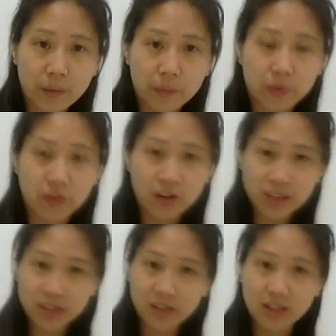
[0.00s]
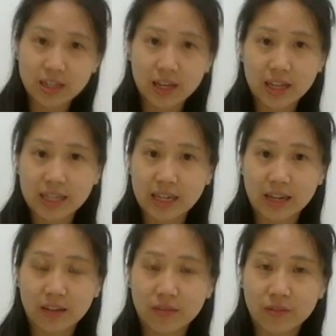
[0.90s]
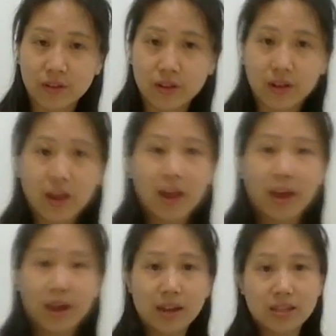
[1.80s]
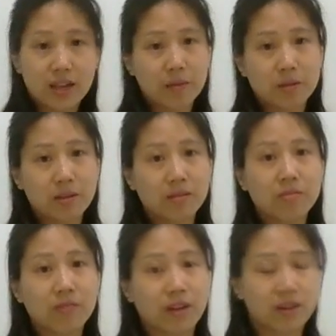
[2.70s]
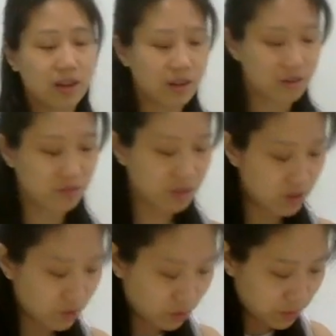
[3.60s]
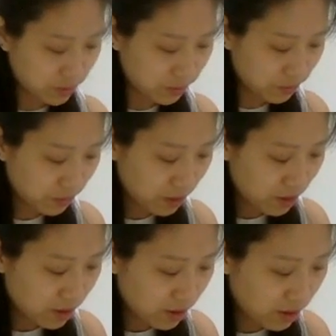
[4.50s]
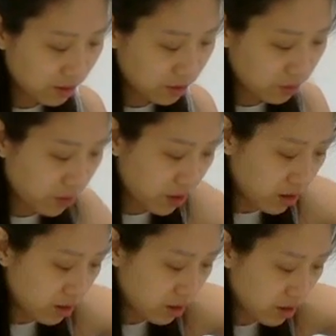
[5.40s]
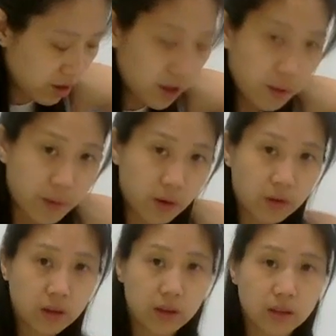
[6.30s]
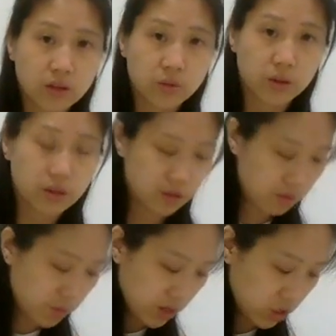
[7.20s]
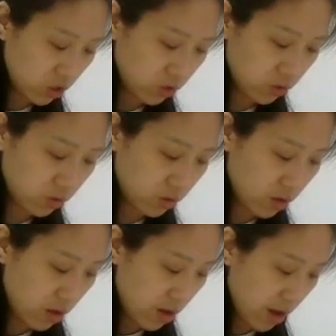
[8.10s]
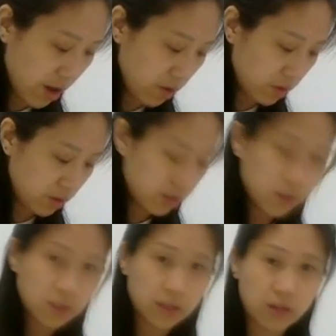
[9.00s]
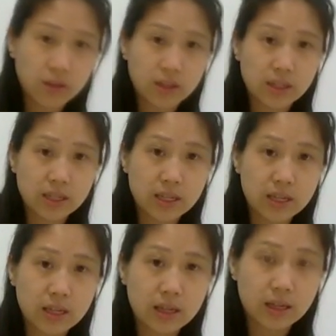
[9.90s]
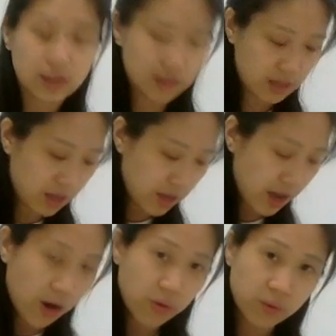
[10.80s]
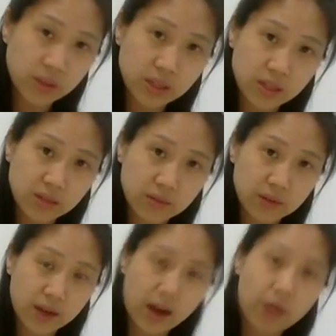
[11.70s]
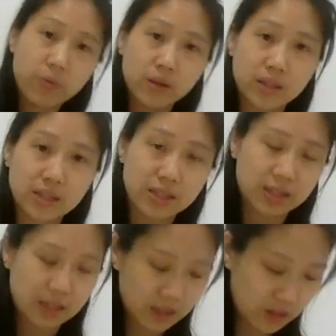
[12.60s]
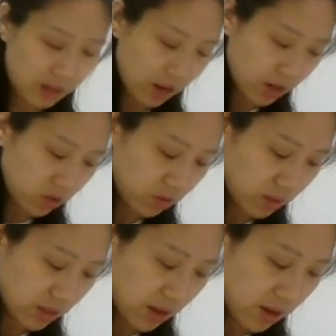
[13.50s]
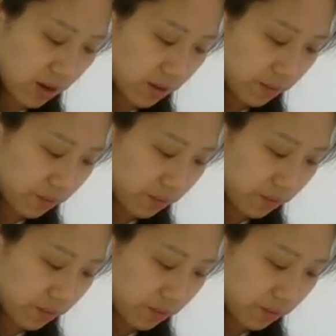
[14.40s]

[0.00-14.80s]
the crest on this side is slightly different, and that's absolutely fine, okay, that's really normal. Then bring it, okay, about, okay, this way. So 1 chun out so that you can see, okay, outwards to the lateral side.